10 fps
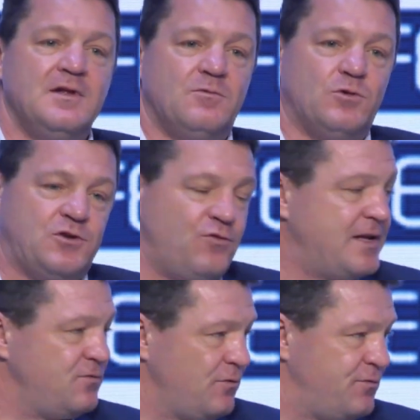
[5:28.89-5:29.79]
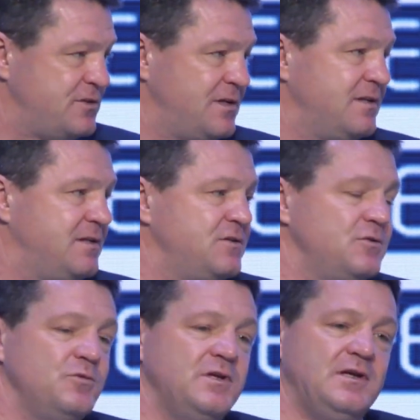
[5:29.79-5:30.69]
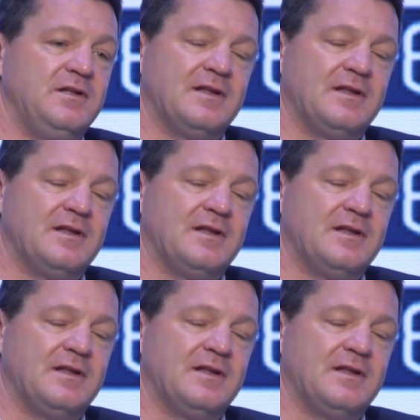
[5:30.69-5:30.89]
what transfer facilities do we need.